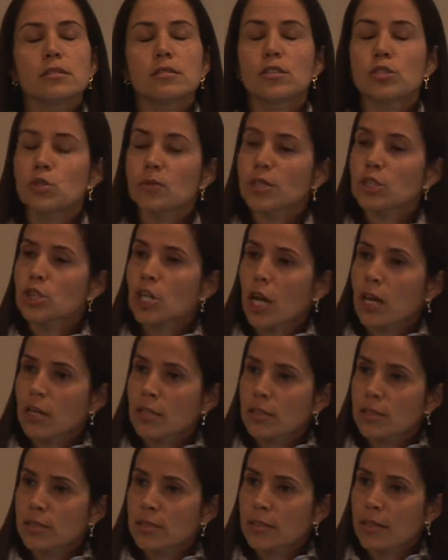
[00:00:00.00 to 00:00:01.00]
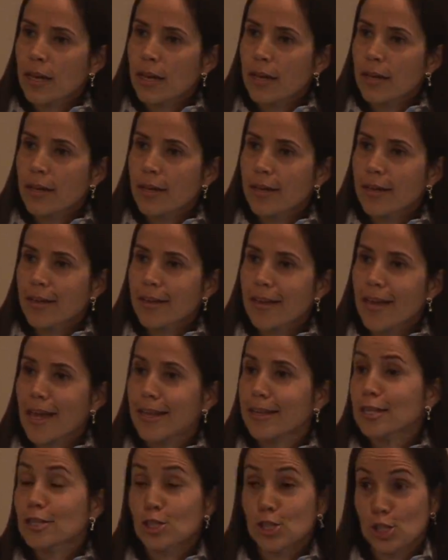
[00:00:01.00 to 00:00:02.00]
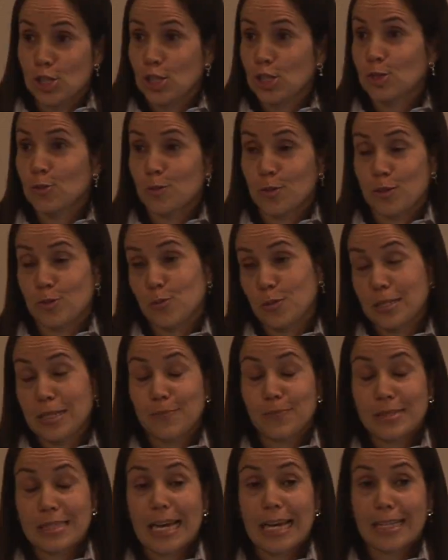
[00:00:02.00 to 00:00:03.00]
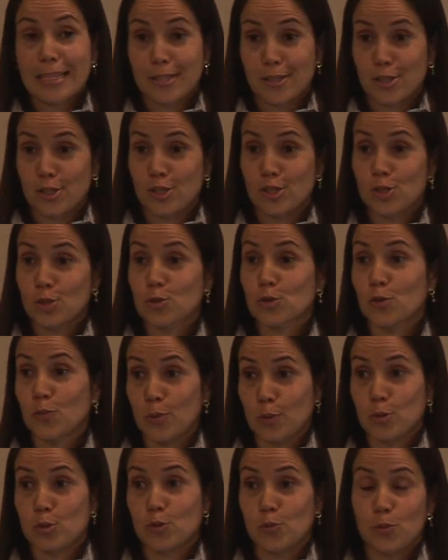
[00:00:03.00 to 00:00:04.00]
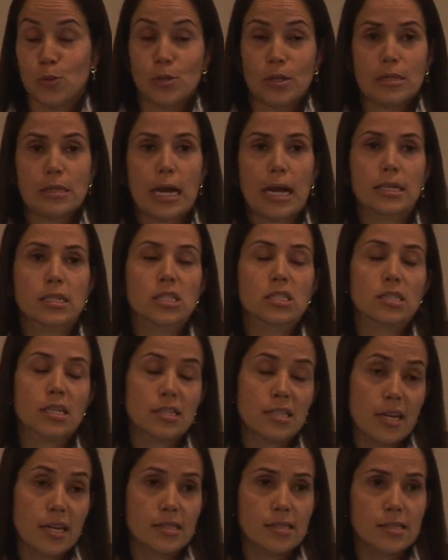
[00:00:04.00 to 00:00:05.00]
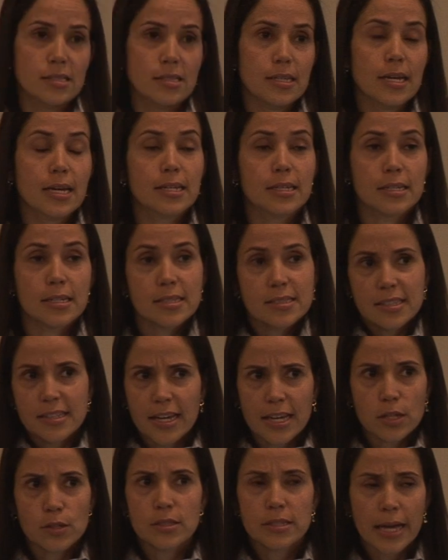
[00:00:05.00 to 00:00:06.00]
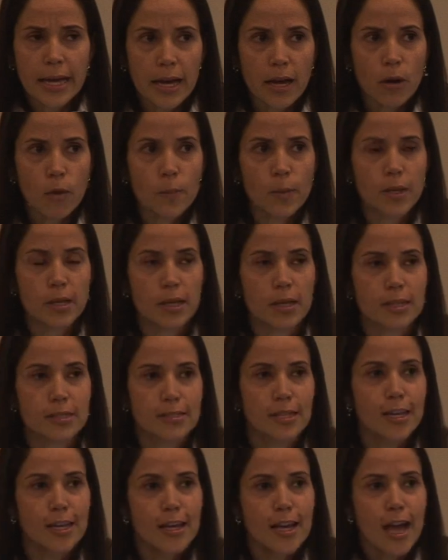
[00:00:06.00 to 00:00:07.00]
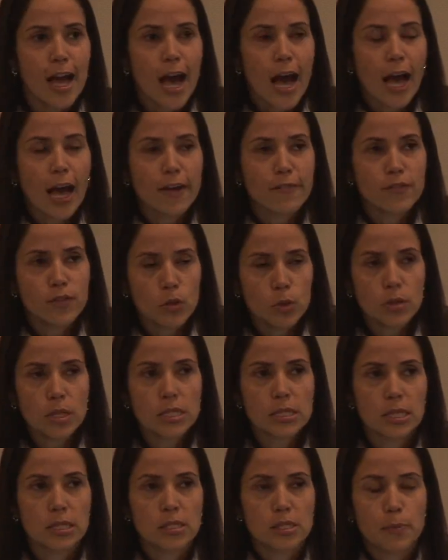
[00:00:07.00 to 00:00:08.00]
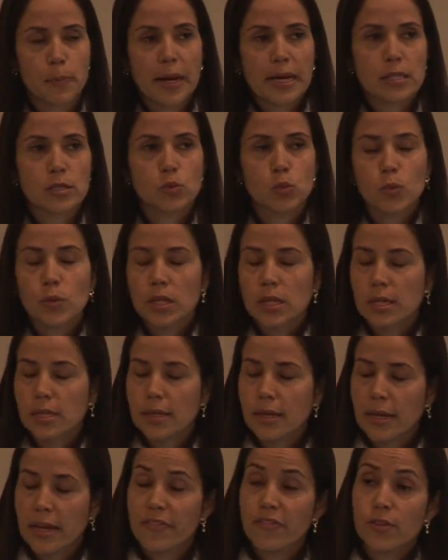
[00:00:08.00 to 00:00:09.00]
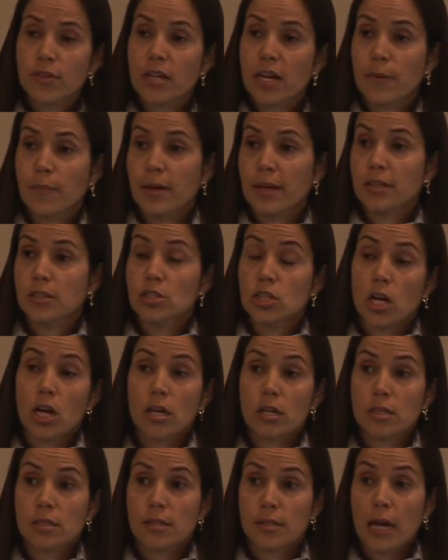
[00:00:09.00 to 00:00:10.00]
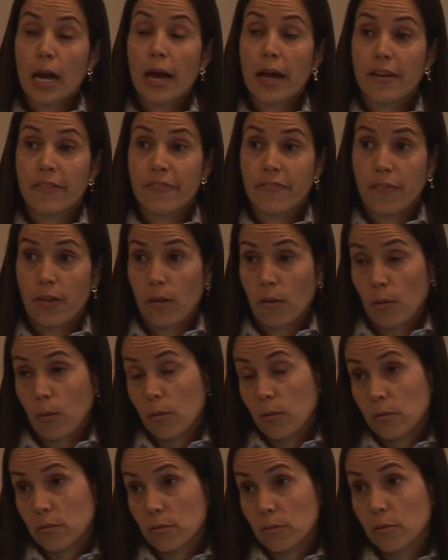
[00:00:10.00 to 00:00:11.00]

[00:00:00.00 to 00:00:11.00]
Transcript: "Did you eat chocolate today?" And then she was really upset because she was supposed to be on a diet and said, "Yes, I did." And I said, "I could tell because." I've noticed that this past week that every time I eat chocolate, I felt